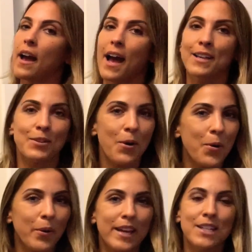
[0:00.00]
as
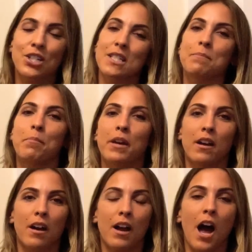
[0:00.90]
always, just put
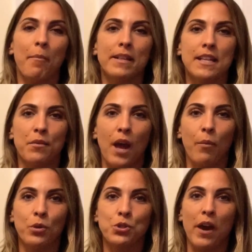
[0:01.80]
a, a comment down I
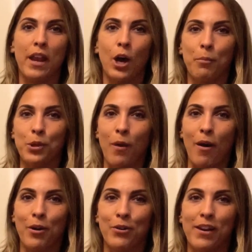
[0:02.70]
will try to help you
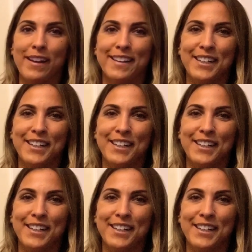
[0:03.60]
out, all right?